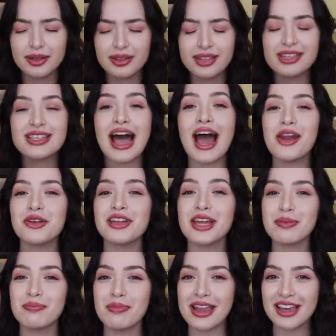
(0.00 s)
because I don't
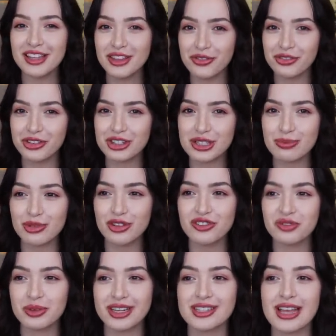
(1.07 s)
like making the first
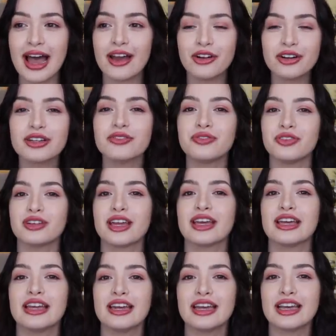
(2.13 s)
move, because I already feel
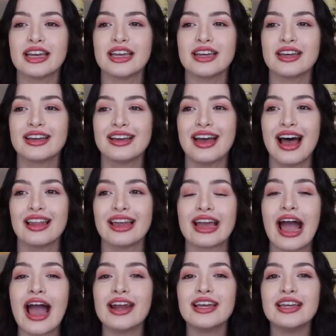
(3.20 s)
like an idiot. Like,
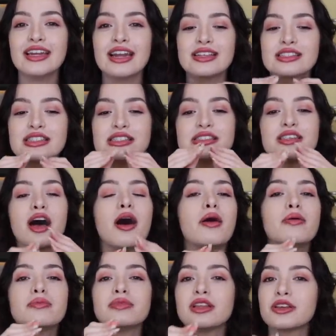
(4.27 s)
I need
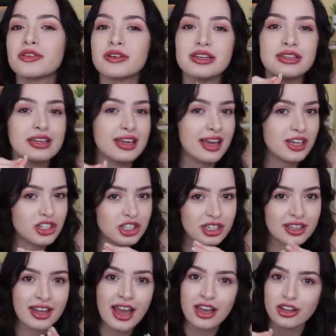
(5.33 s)
some little
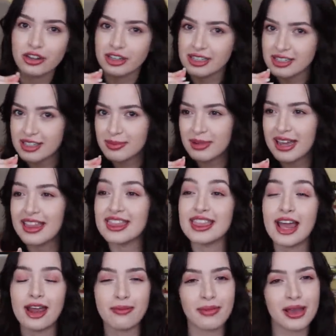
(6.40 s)
indication that you're into me, and
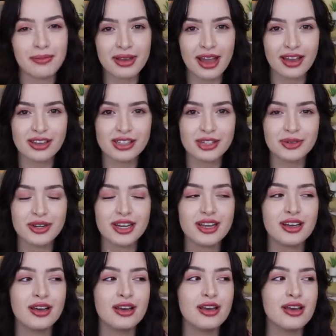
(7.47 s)
then maybe I can do
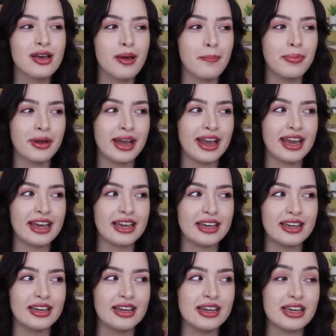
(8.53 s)
it, but
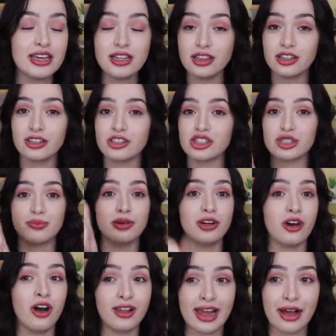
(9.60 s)
he literally just put
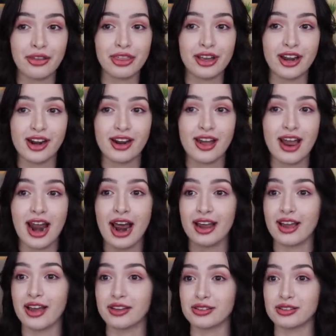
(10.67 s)
it all out there and
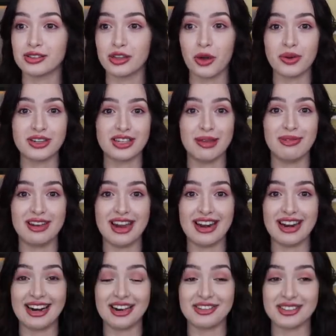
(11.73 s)
I got so
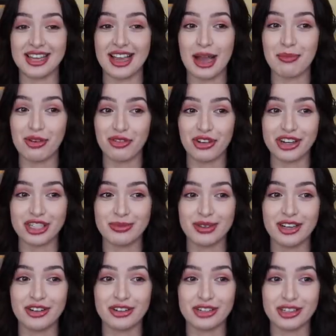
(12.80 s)
intimidated. I was like, I'm a
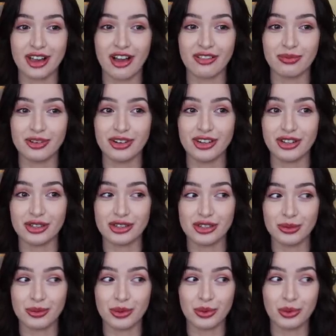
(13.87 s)
freshman, you're a sophomore, you're
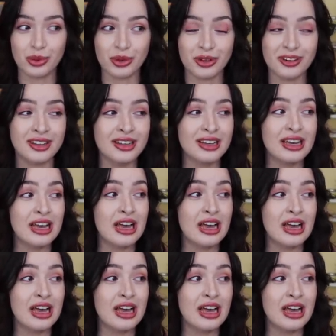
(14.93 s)
super cool.